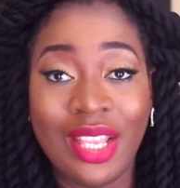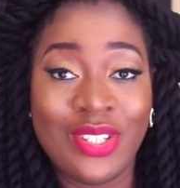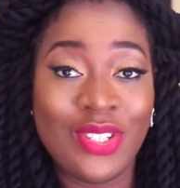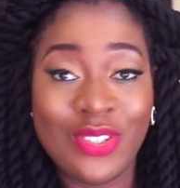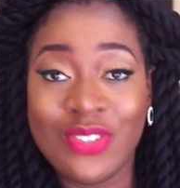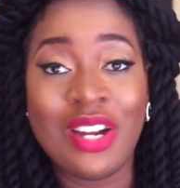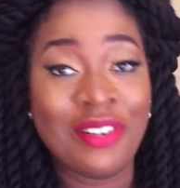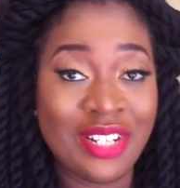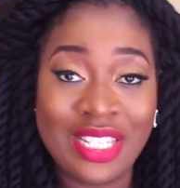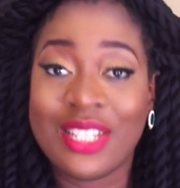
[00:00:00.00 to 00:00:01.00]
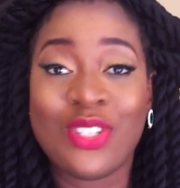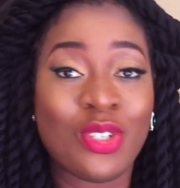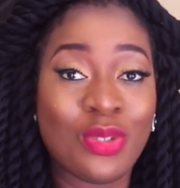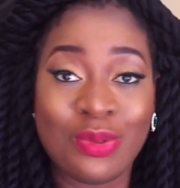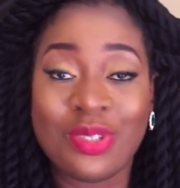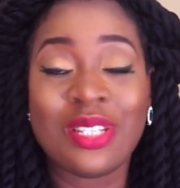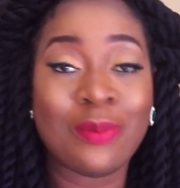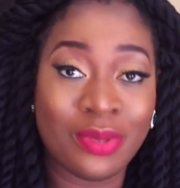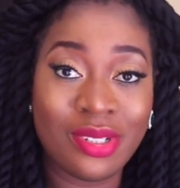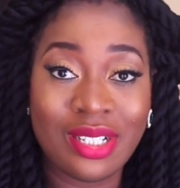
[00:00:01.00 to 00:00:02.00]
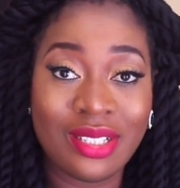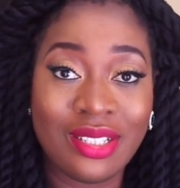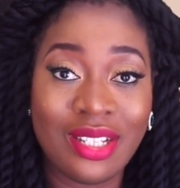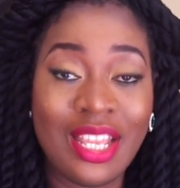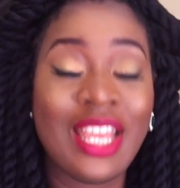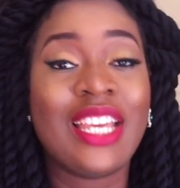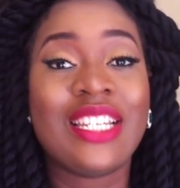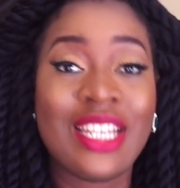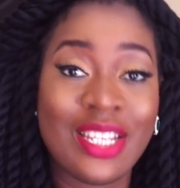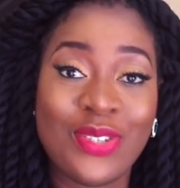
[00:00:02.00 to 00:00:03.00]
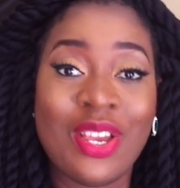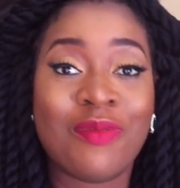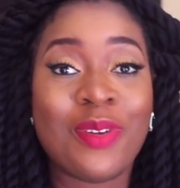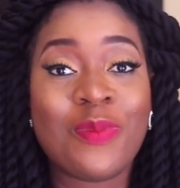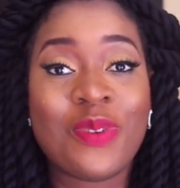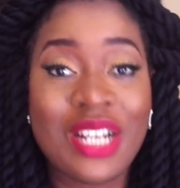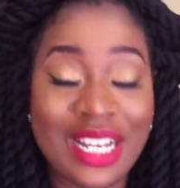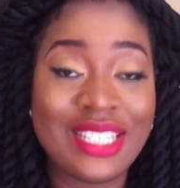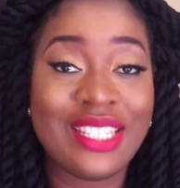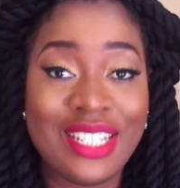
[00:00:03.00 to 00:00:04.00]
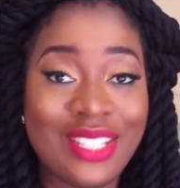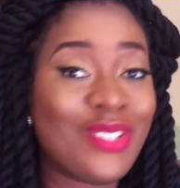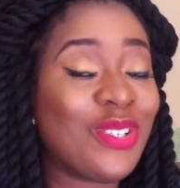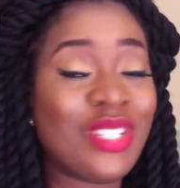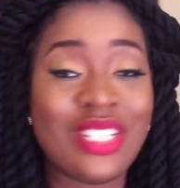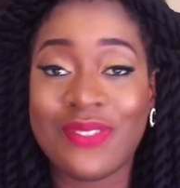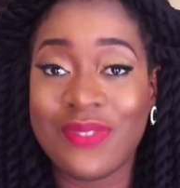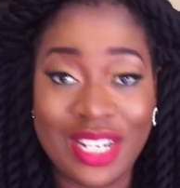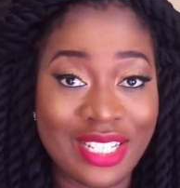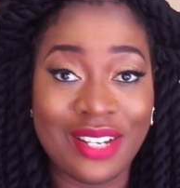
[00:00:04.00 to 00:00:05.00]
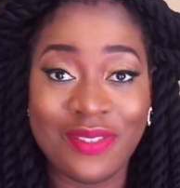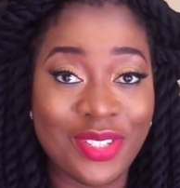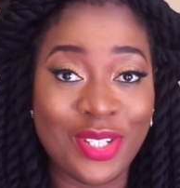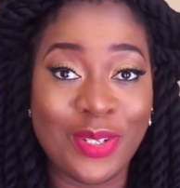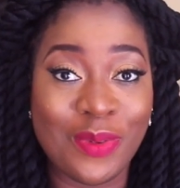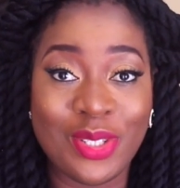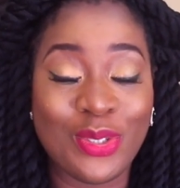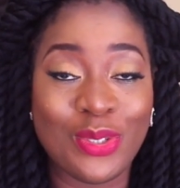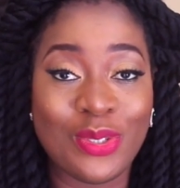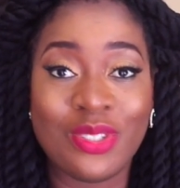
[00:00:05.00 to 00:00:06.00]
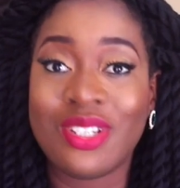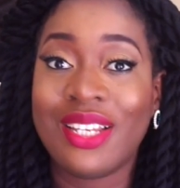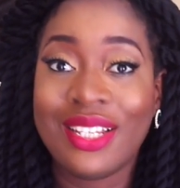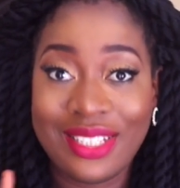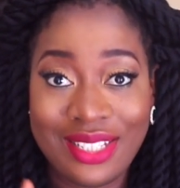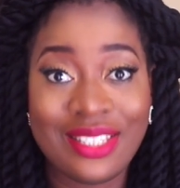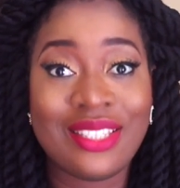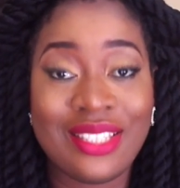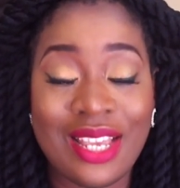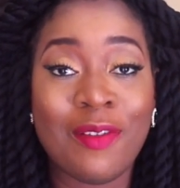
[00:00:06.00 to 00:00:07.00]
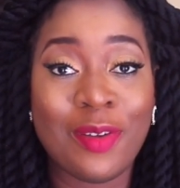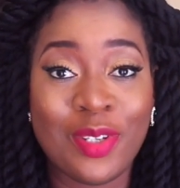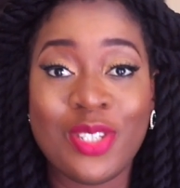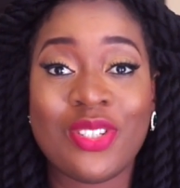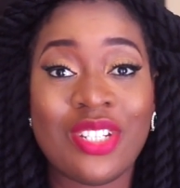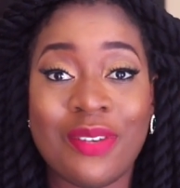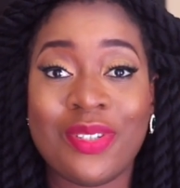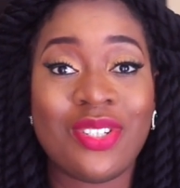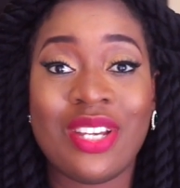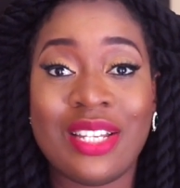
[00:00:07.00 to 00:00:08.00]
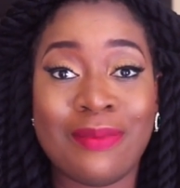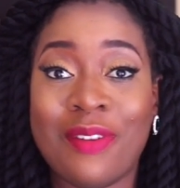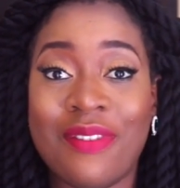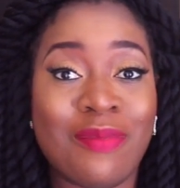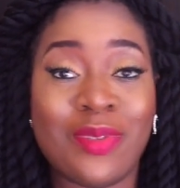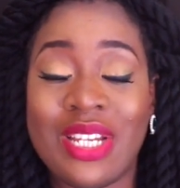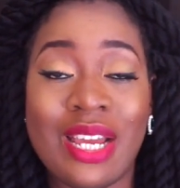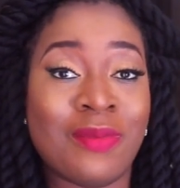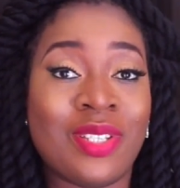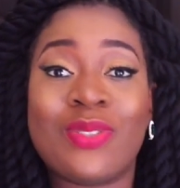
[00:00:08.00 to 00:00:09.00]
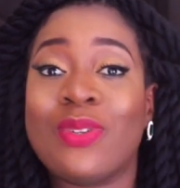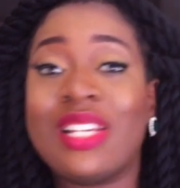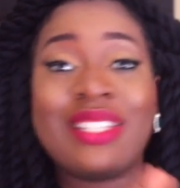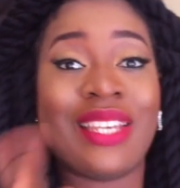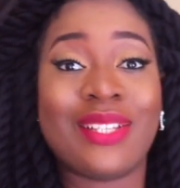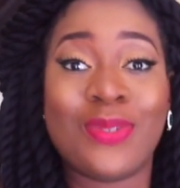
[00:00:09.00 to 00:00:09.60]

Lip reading: do you know Arese just wrote a book? Yet you have been procrastinating on this financial video you want to do. This is the time I'm going to share with you guys my 5 money habits. So let's get